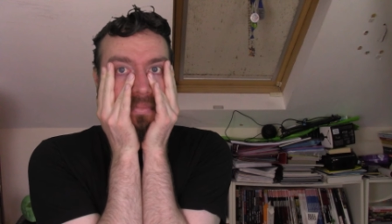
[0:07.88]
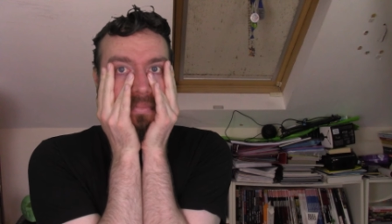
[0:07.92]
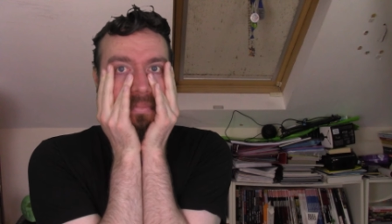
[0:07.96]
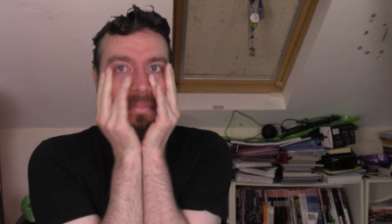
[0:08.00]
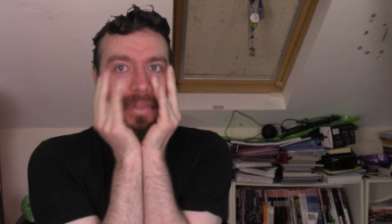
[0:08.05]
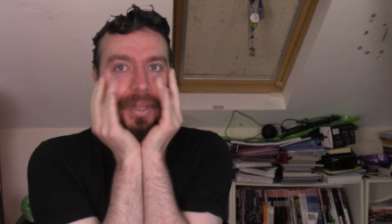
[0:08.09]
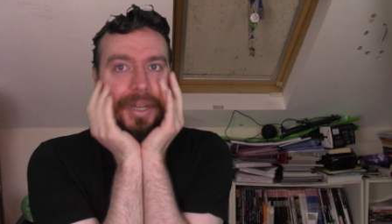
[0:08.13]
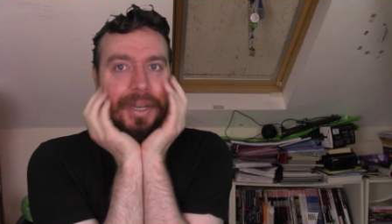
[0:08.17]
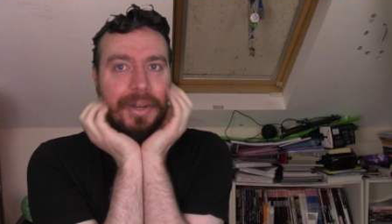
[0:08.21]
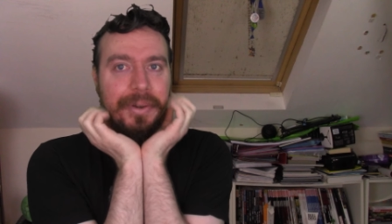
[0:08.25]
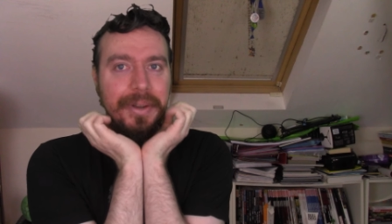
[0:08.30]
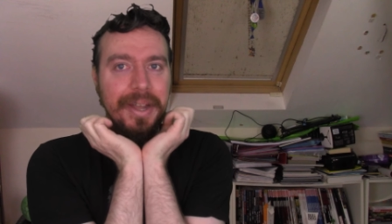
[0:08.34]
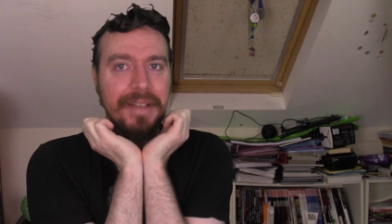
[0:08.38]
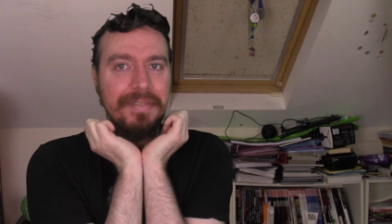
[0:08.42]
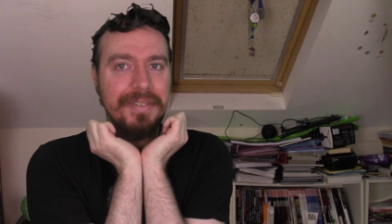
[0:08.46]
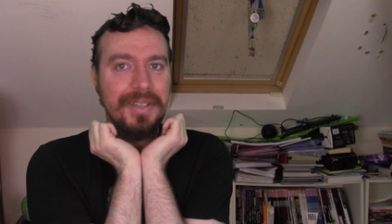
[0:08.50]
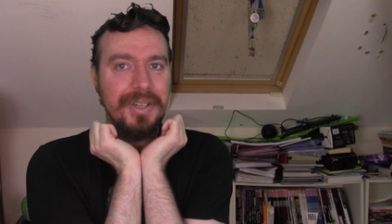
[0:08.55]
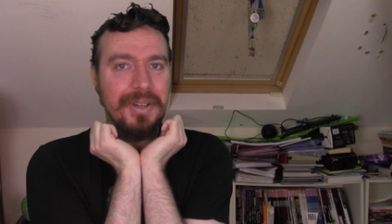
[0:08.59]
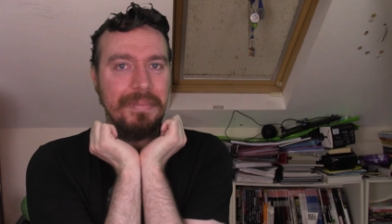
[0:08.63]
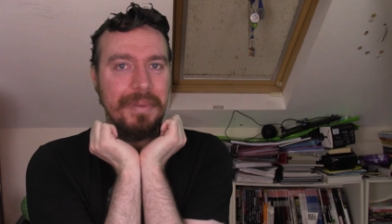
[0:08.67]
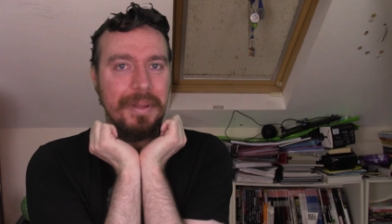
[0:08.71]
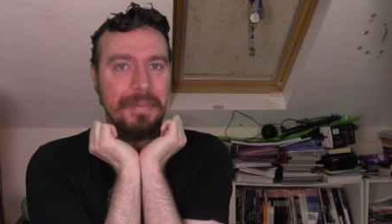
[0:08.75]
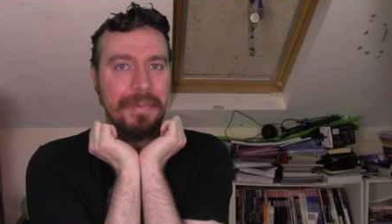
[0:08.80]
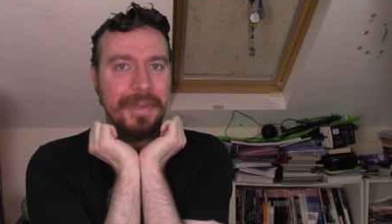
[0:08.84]
But I don't have to
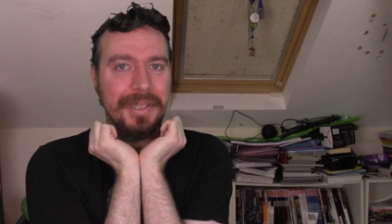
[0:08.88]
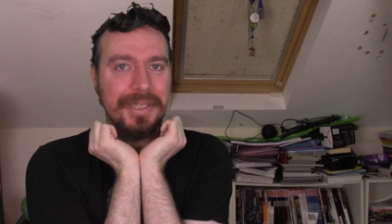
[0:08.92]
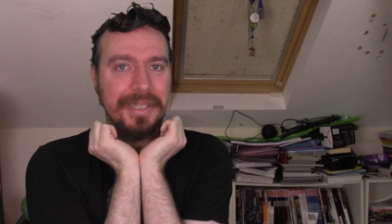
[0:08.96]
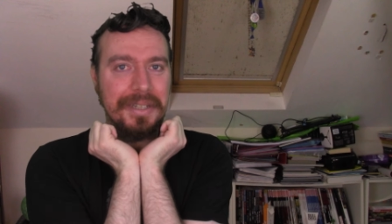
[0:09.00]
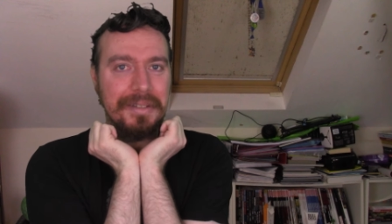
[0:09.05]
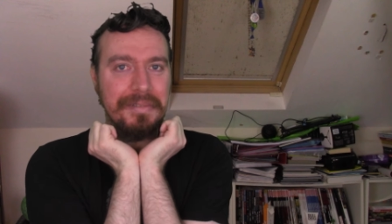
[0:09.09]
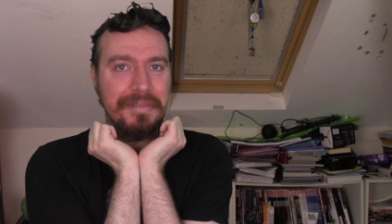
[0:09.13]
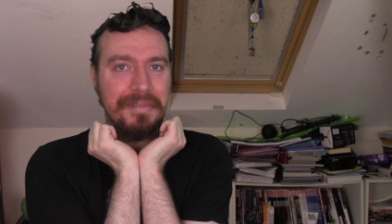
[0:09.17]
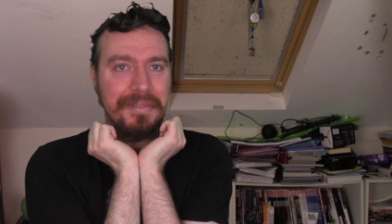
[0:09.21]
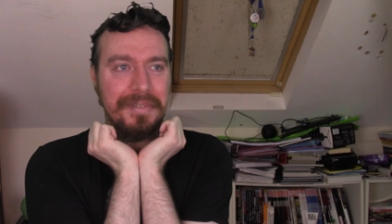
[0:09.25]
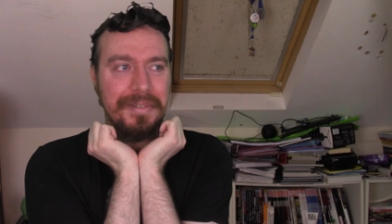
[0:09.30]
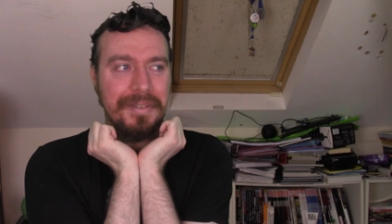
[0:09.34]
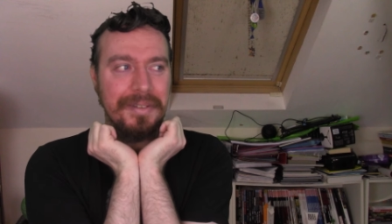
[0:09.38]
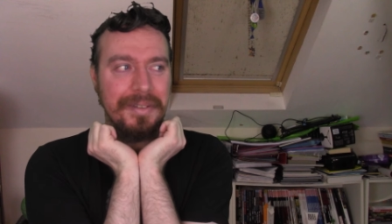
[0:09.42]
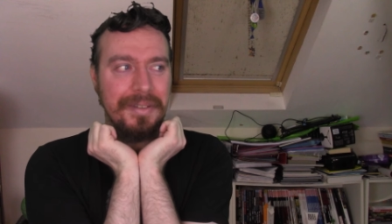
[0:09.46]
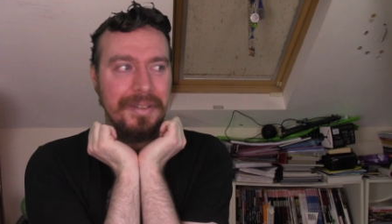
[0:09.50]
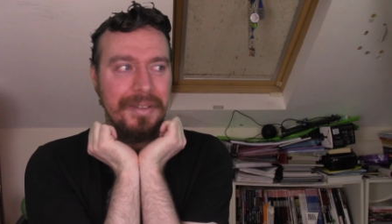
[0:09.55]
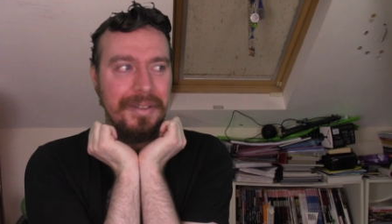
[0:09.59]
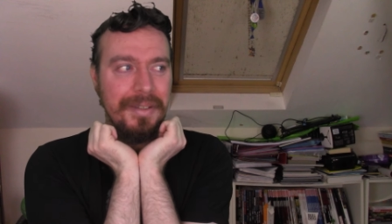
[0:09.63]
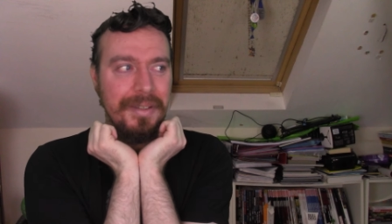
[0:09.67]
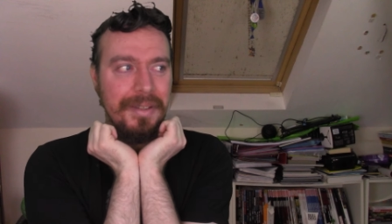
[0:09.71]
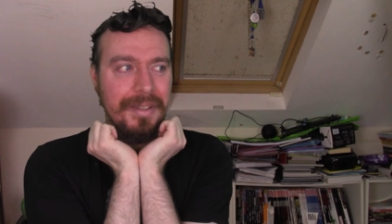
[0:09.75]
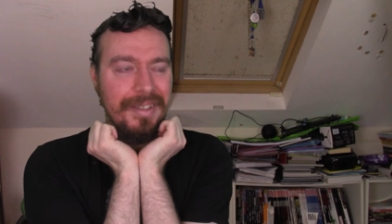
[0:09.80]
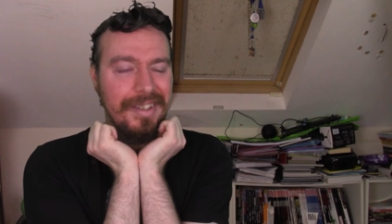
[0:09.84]
do it by myself.
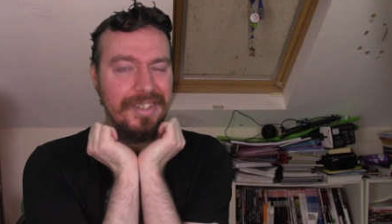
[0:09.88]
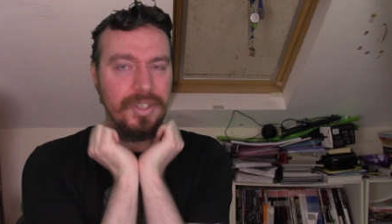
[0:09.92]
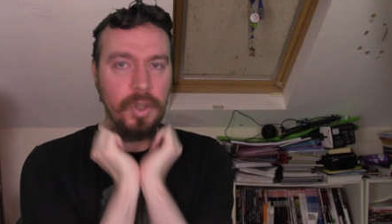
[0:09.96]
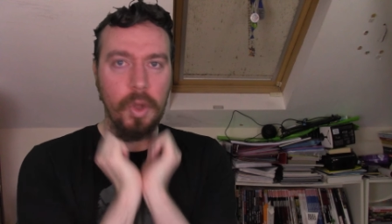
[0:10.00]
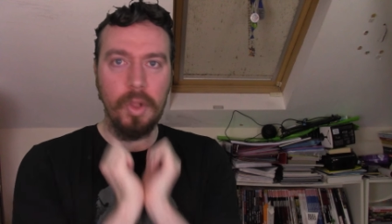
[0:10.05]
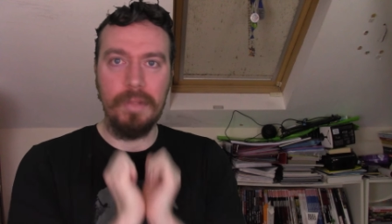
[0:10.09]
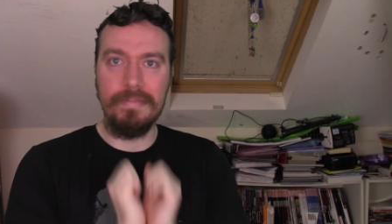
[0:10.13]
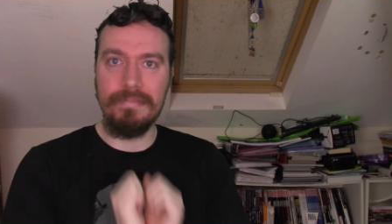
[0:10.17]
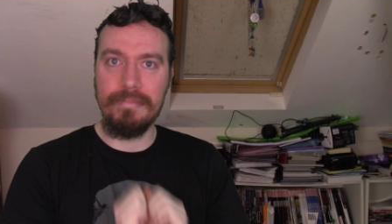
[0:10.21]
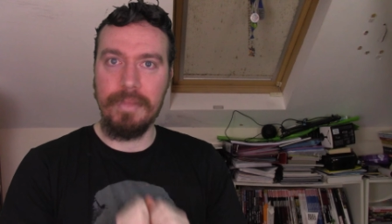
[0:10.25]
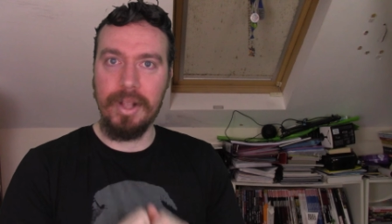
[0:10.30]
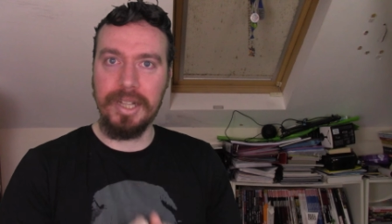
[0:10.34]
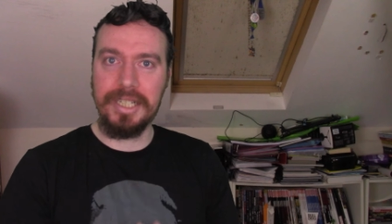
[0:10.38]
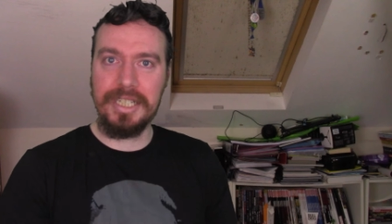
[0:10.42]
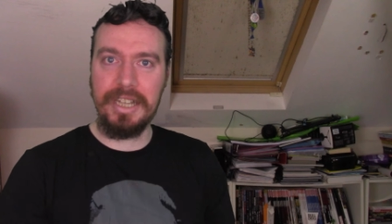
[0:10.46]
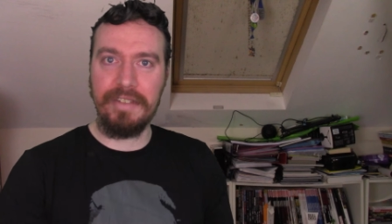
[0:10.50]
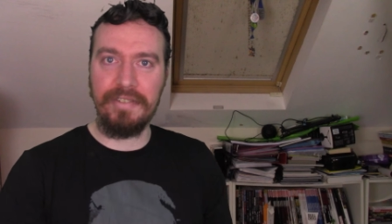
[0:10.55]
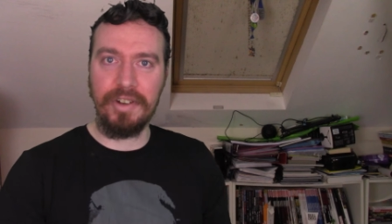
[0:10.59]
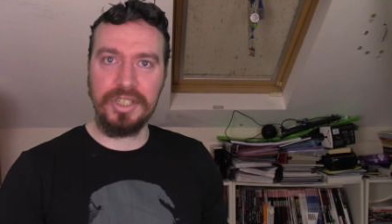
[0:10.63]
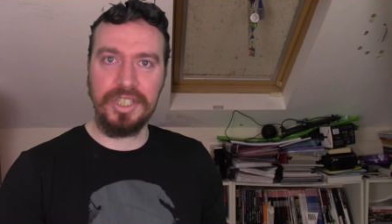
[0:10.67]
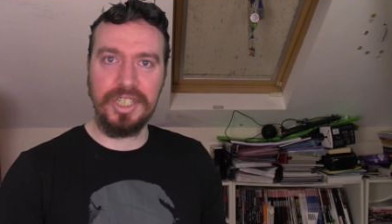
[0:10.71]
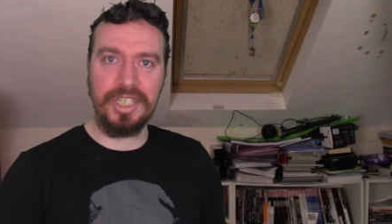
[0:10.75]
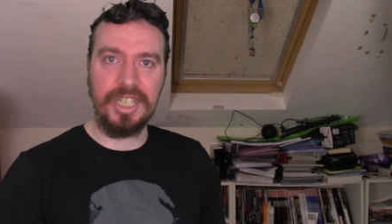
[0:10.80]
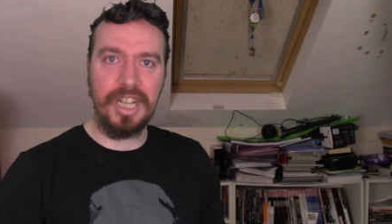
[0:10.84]
There's a whole
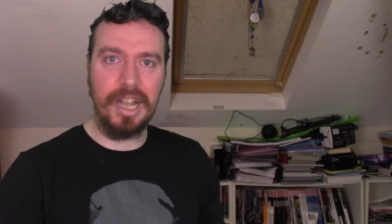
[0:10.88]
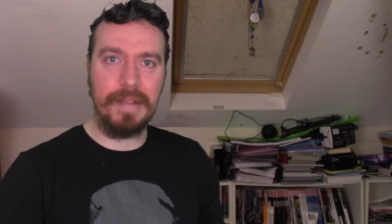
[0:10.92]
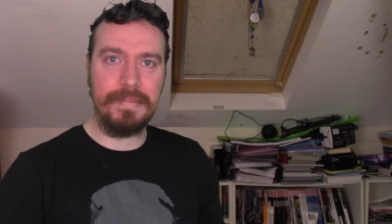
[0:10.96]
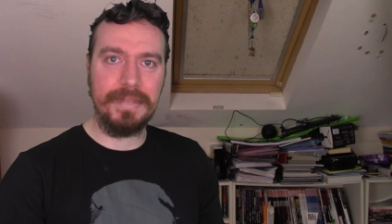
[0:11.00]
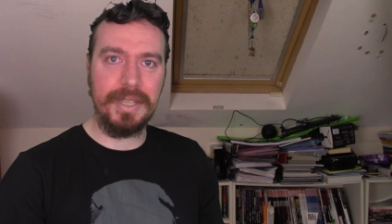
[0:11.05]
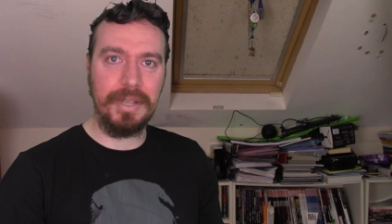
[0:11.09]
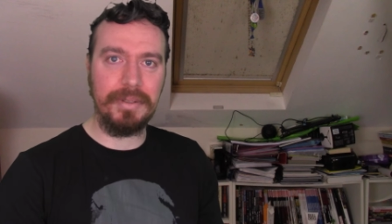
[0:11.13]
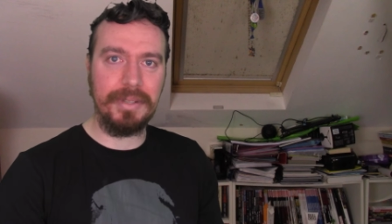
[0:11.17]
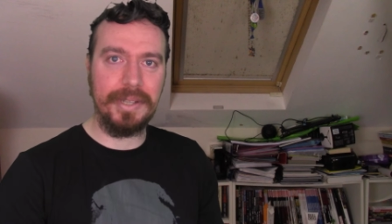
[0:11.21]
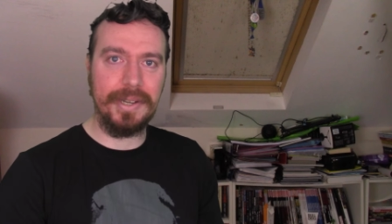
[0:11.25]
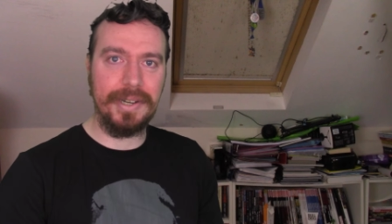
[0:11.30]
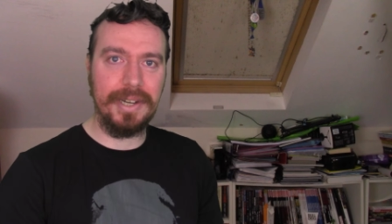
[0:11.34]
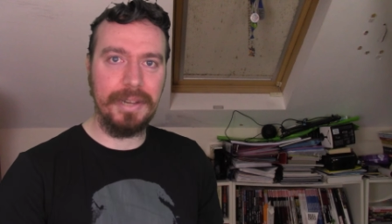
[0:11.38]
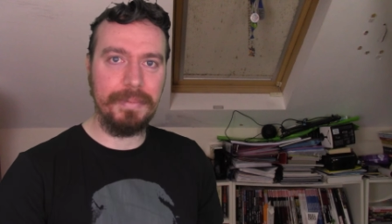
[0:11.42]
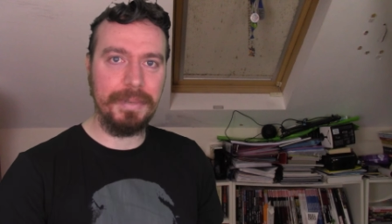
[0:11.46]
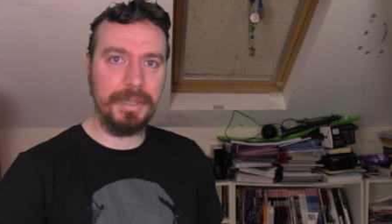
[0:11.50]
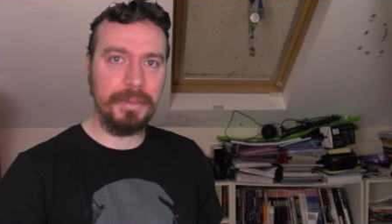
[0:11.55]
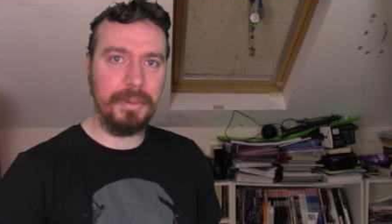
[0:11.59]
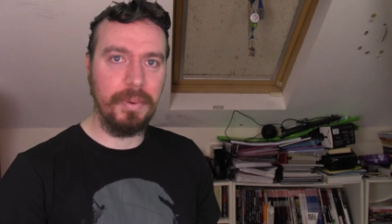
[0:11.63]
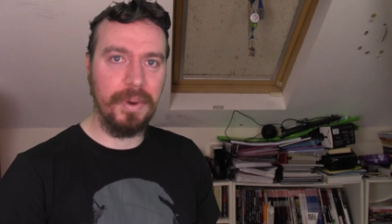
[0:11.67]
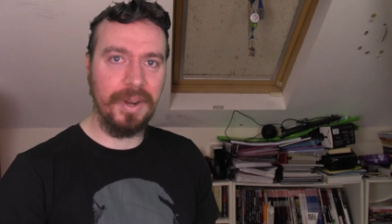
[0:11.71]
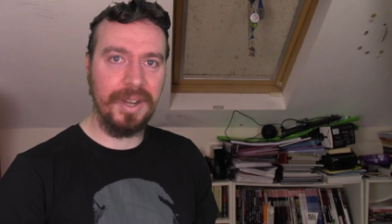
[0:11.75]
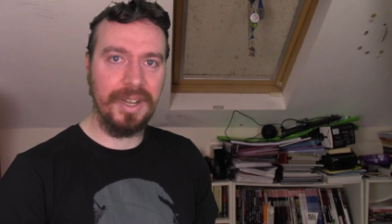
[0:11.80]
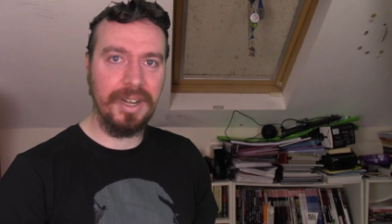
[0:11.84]
multiverse of Toms out there that must
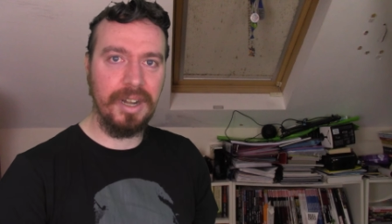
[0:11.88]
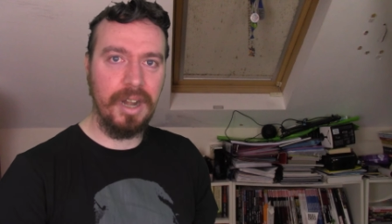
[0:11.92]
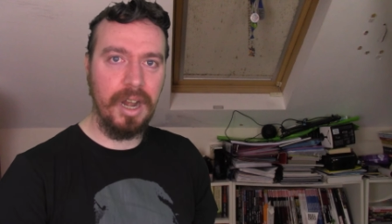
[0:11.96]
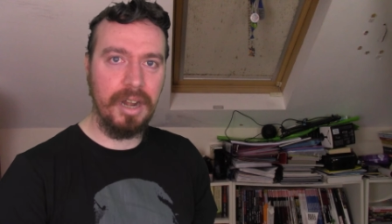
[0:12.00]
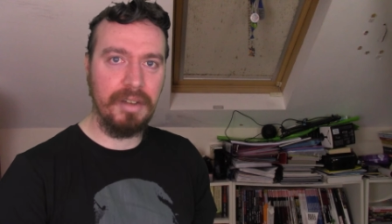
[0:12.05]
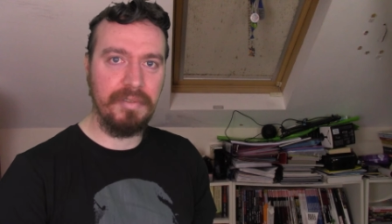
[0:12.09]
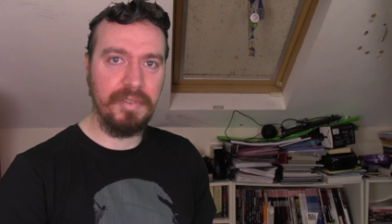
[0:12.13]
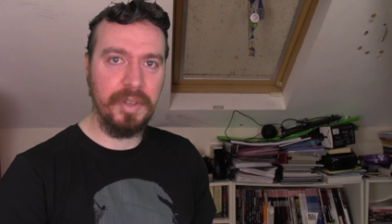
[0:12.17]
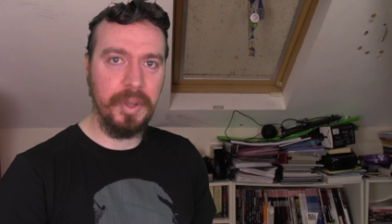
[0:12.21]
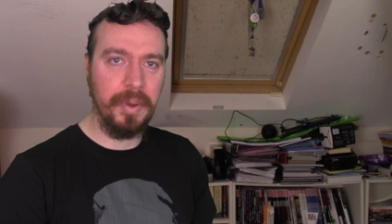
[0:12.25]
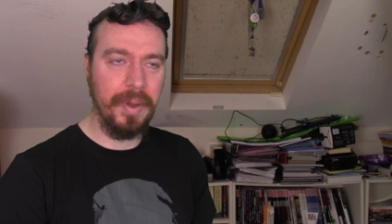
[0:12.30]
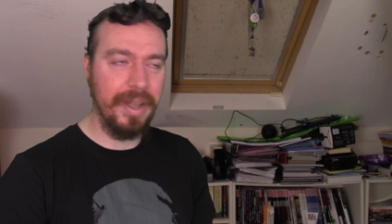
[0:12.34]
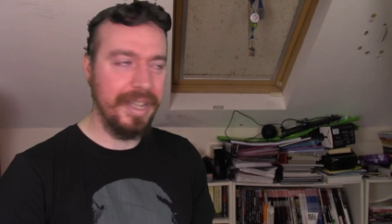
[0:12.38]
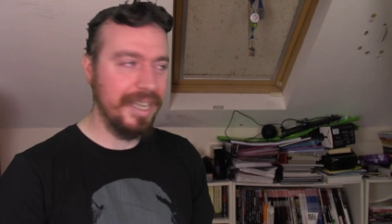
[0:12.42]
be working on a review.